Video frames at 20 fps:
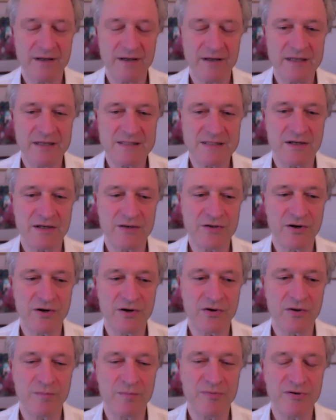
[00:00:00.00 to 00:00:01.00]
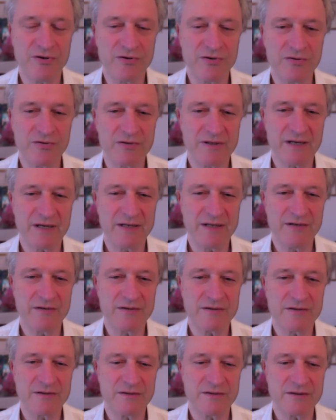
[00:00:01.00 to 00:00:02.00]
is it on your computer?
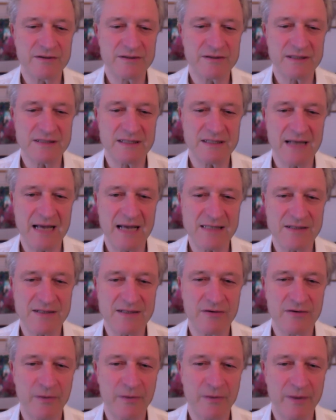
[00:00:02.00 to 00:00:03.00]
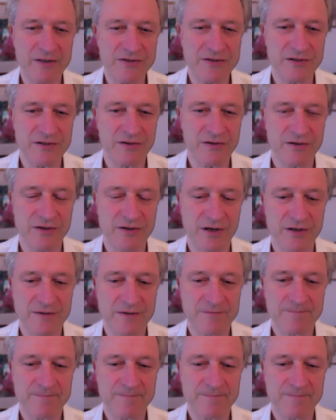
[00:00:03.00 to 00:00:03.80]
Does it ask you a question or not?